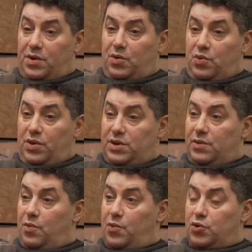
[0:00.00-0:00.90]
time,
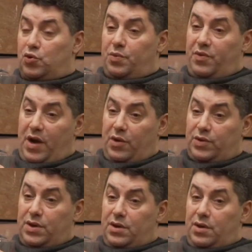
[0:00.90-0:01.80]
so when a
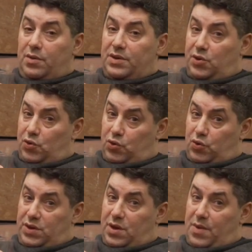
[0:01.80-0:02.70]
well-trained
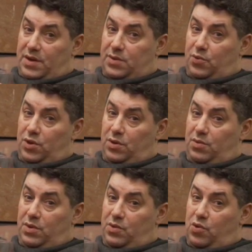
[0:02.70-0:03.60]
person
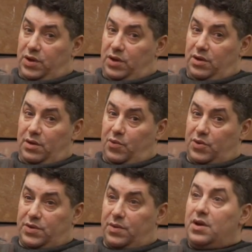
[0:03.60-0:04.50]
meets the other
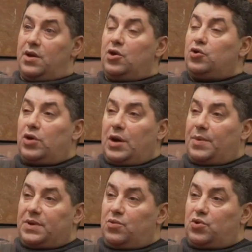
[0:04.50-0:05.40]
who is just
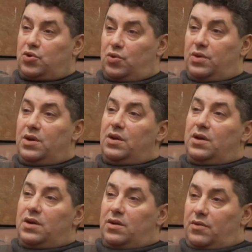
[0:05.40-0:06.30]
too impudent
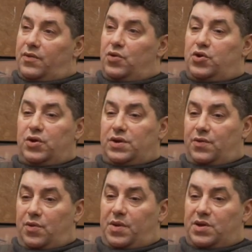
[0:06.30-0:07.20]
and weighs
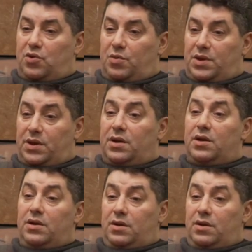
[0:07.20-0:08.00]
with his fists,